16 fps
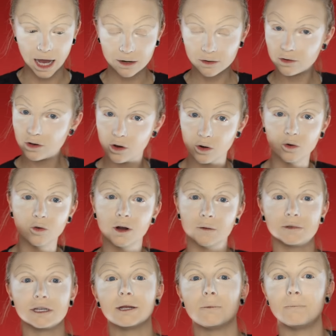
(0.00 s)
I don't know who
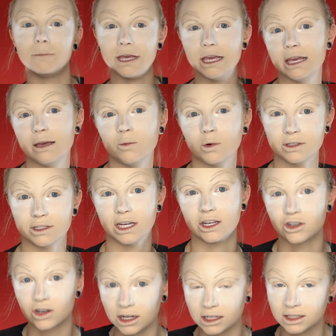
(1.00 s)
I'm gonna be once
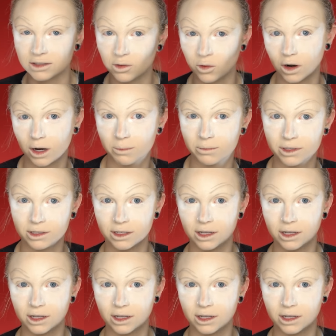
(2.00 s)
I transform.